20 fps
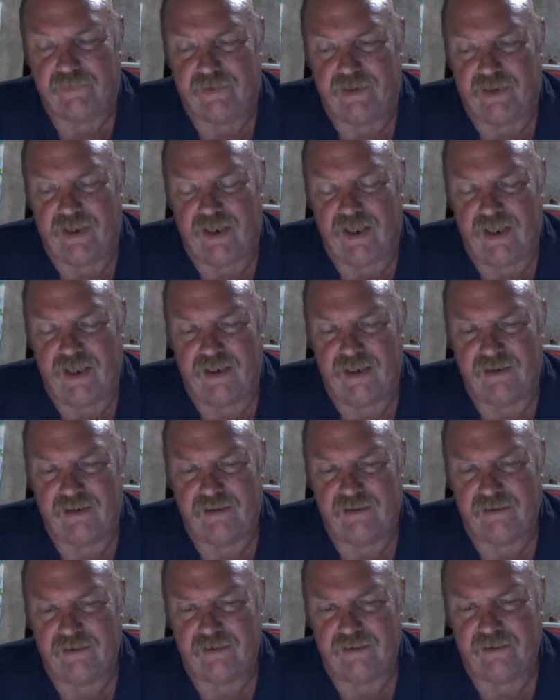
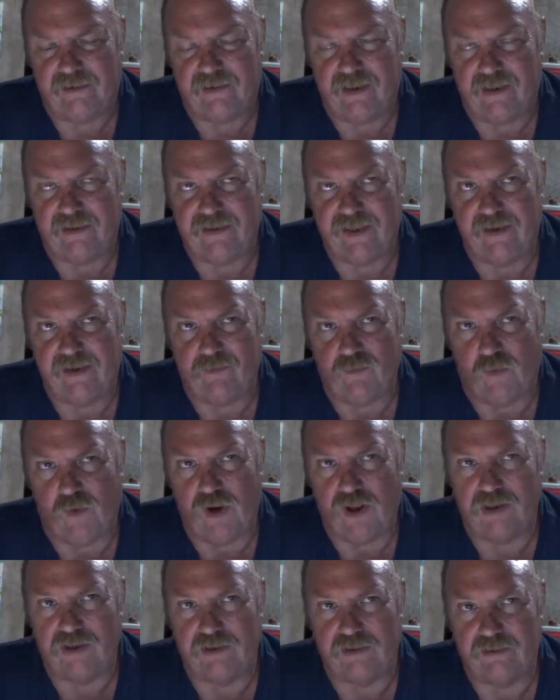and I think
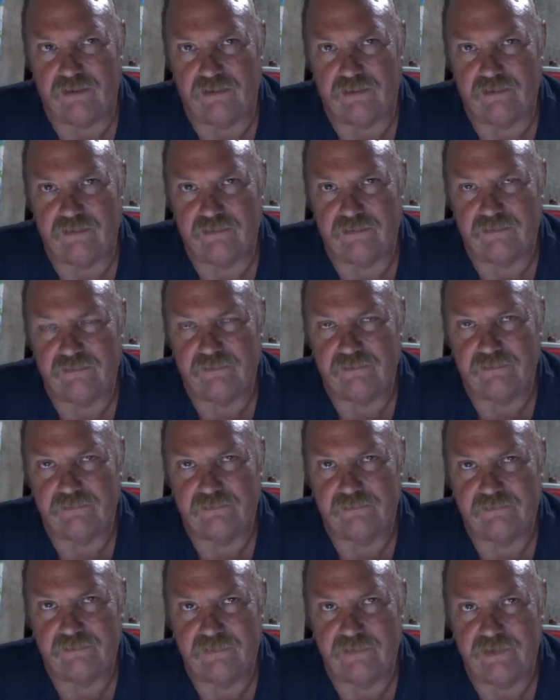one
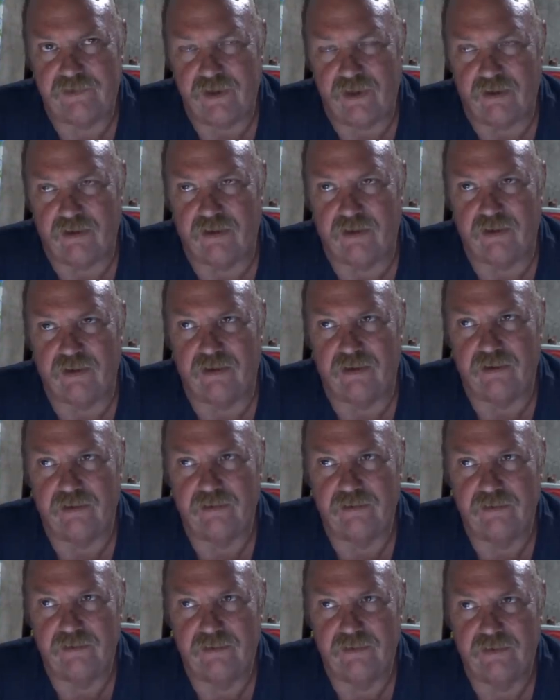younger
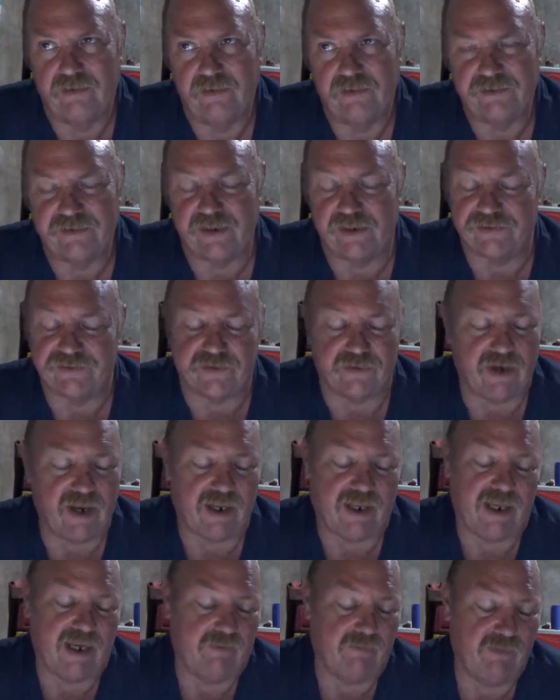sister, I
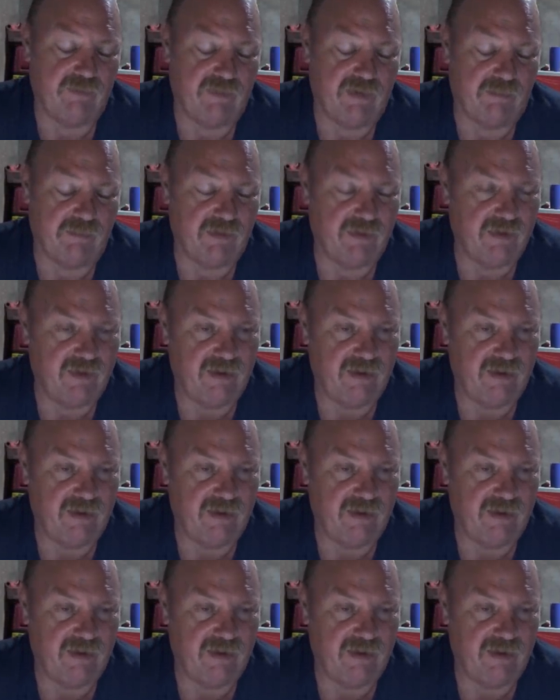can't remember.